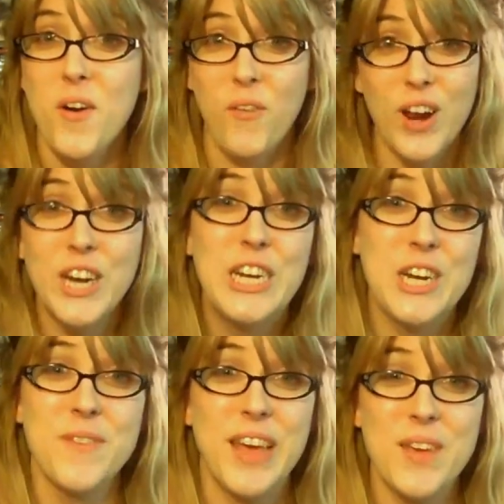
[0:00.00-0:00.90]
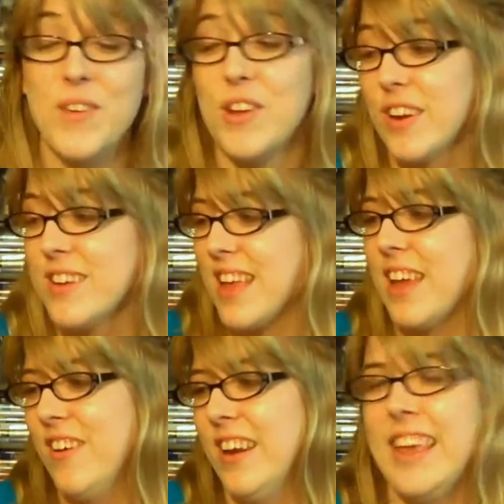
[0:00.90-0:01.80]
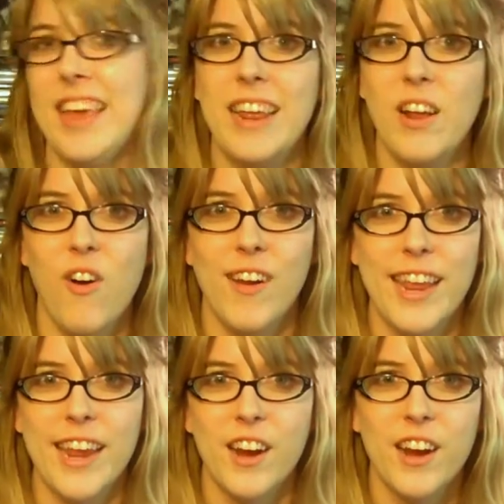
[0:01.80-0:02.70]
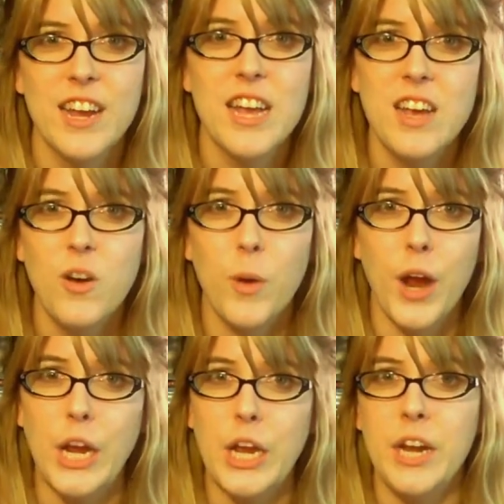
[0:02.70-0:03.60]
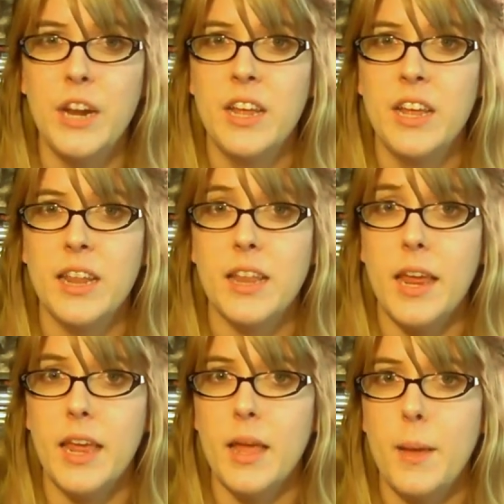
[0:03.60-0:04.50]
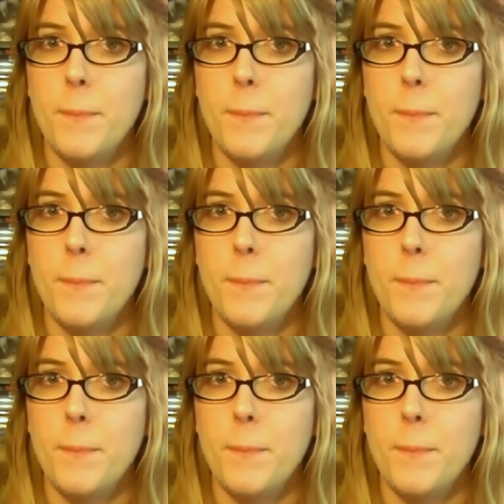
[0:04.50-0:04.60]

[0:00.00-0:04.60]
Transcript: Rush to my computer because I couldn't get it on here where I could, like,